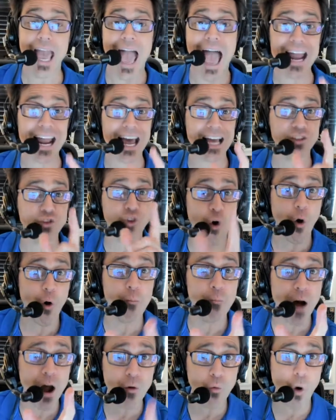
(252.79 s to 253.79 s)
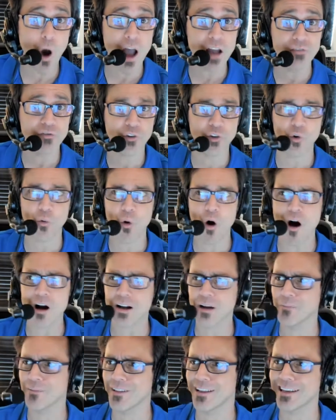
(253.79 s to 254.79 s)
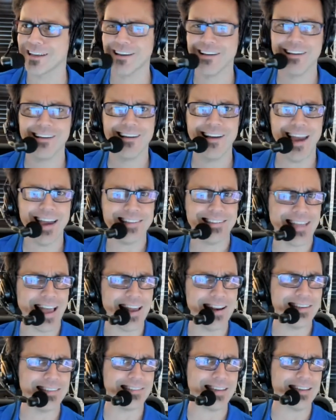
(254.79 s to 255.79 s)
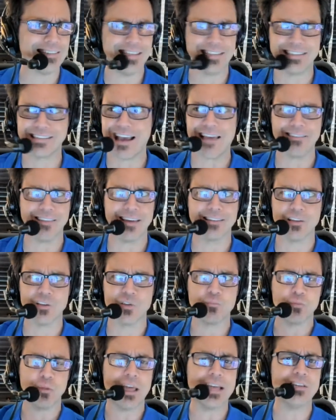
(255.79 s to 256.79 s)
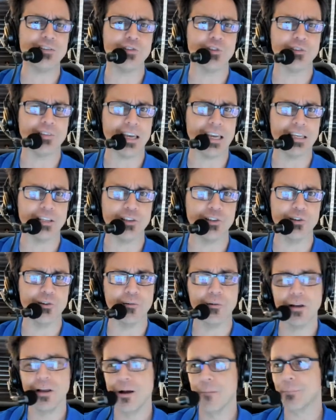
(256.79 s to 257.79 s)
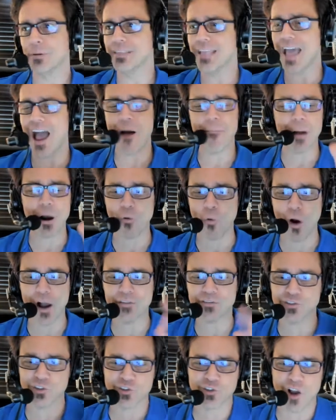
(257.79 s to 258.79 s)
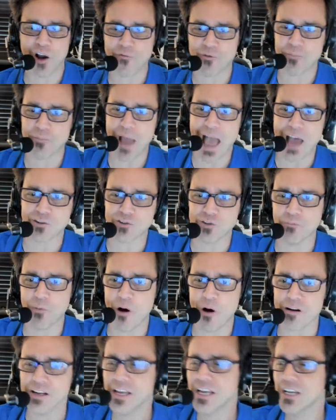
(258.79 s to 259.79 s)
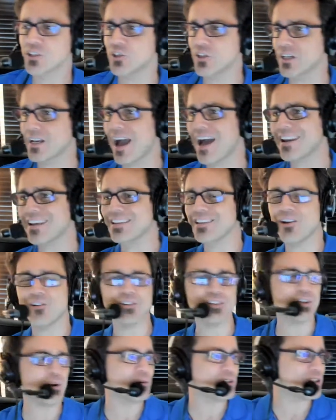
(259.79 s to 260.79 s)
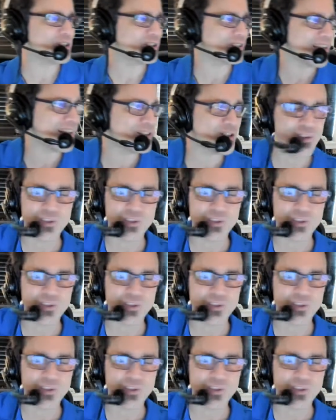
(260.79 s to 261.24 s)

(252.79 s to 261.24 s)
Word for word: And I told my wife on the walk, I'm like, hey, Dennis says he's got like this place to take you. But now my wife's discovered Patterson Park. She got in there and you know what she said?